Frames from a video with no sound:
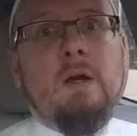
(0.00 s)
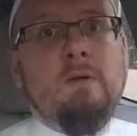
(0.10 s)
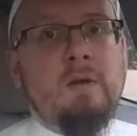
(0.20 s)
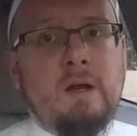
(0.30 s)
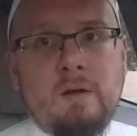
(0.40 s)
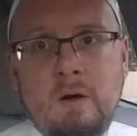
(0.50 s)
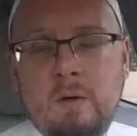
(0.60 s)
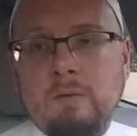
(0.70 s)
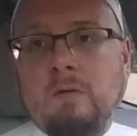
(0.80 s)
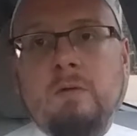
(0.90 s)
you take
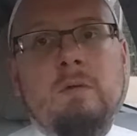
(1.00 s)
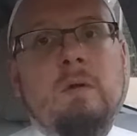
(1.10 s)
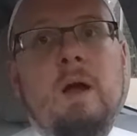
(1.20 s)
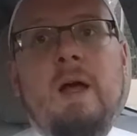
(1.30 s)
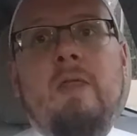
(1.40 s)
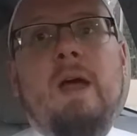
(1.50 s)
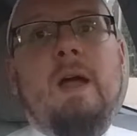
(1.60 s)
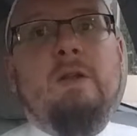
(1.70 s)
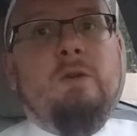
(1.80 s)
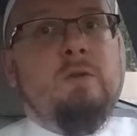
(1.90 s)
notes, and
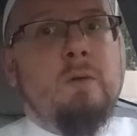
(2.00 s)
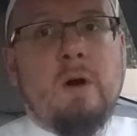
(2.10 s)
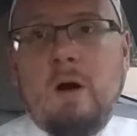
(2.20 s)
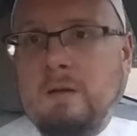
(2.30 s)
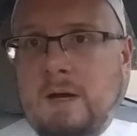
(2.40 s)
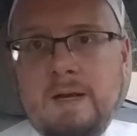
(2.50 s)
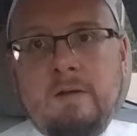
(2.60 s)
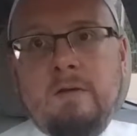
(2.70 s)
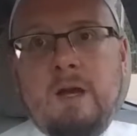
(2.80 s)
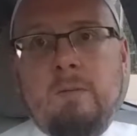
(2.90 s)
then you do an online
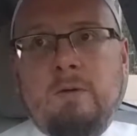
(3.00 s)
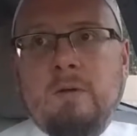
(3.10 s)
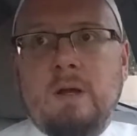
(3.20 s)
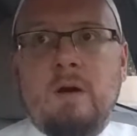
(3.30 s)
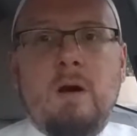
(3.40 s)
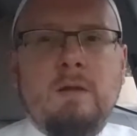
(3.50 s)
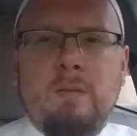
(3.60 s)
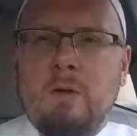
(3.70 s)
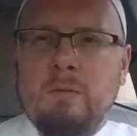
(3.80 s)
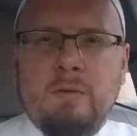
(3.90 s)
exam. You do like an
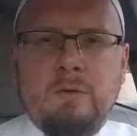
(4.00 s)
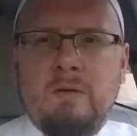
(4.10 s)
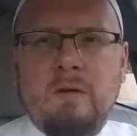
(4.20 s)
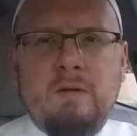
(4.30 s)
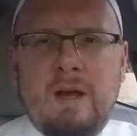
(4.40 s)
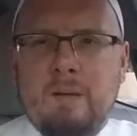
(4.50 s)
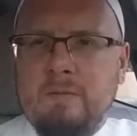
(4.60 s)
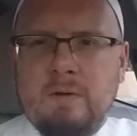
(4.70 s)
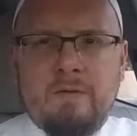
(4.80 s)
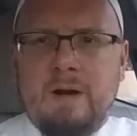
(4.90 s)
online multiple choice
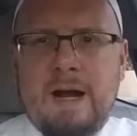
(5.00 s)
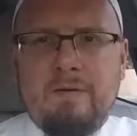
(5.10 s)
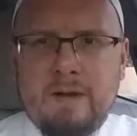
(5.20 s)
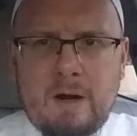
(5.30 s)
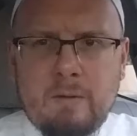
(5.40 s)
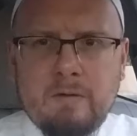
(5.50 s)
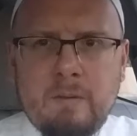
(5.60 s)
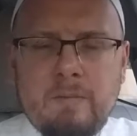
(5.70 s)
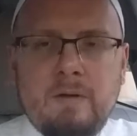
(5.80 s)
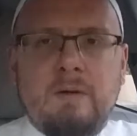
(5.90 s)
exam, for half an hour or
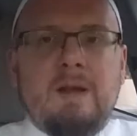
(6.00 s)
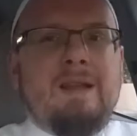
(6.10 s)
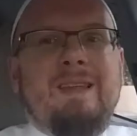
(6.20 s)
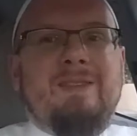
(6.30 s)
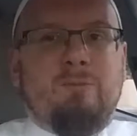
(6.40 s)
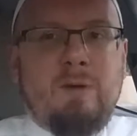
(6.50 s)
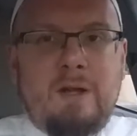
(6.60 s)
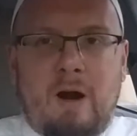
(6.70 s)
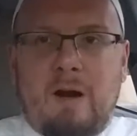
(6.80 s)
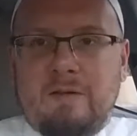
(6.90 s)
something, right? And it's
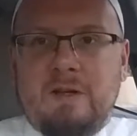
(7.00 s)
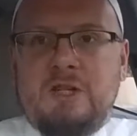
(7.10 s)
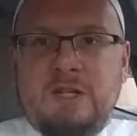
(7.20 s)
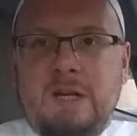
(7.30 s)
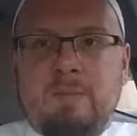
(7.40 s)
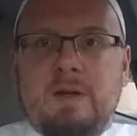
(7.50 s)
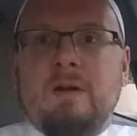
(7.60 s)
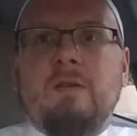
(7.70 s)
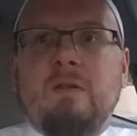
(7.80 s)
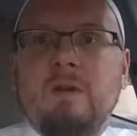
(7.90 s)
really hard to cheat
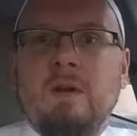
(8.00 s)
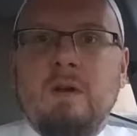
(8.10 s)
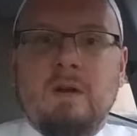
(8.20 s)
because